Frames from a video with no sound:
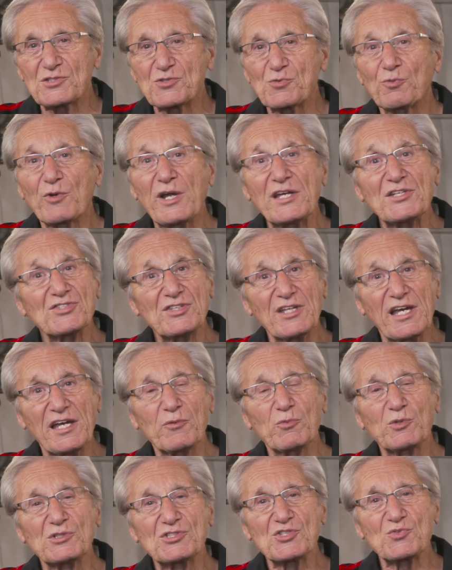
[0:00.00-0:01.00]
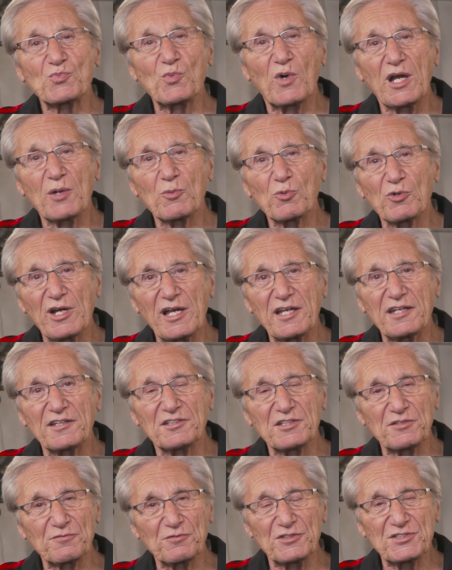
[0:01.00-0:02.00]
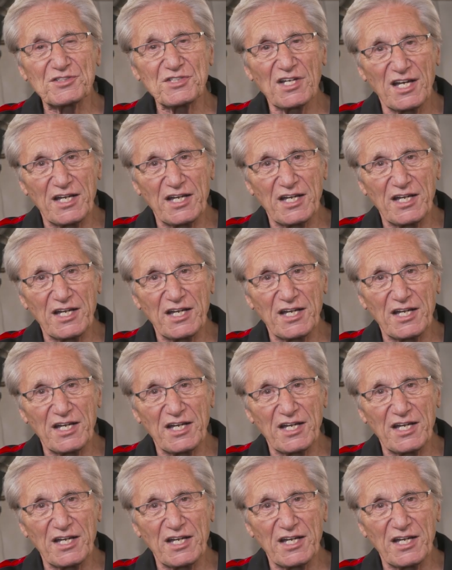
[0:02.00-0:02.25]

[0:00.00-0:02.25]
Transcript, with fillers: It's race day, which is why we're at a different